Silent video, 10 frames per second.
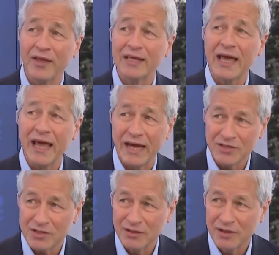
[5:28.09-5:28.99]
They
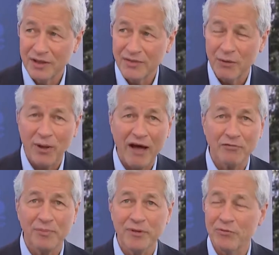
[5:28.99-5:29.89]
can't. Right. They will have
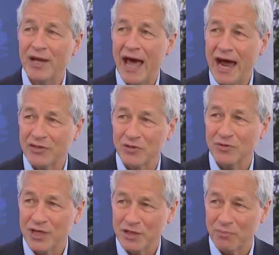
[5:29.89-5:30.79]
to be
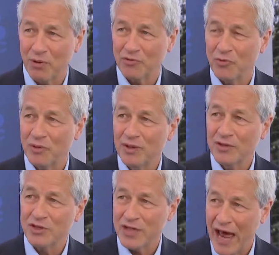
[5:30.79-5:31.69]
reactors as opposed to
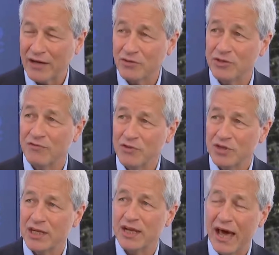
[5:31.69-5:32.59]
just actors if you
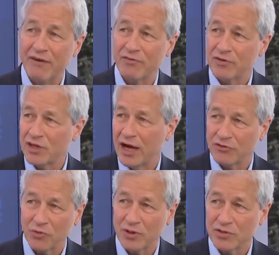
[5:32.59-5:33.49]
see adverse
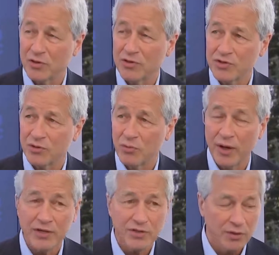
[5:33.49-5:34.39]
consequences going a certain
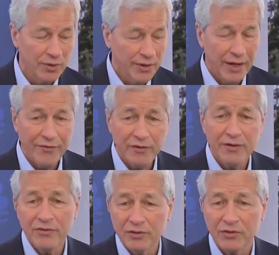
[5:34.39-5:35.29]
way. So, and
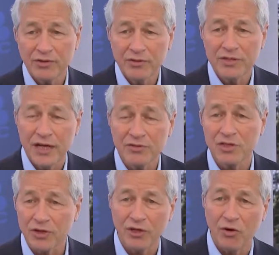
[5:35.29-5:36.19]
they're
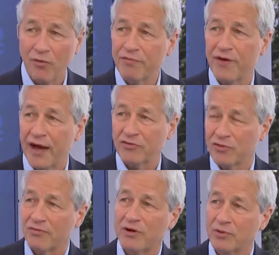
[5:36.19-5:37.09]
intelligent looking at all the facts,
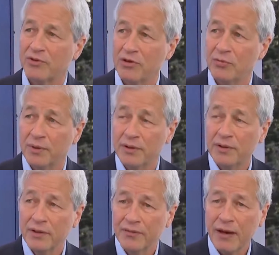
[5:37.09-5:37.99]
try to figure out what to do, but
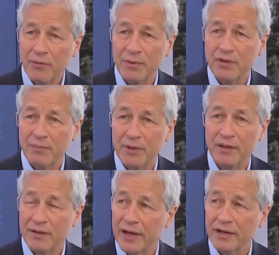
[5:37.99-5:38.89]
that would be the
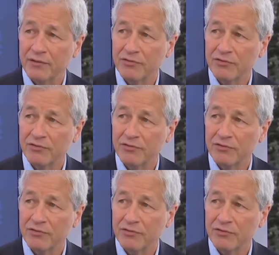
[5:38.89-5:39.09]
big negative surprise.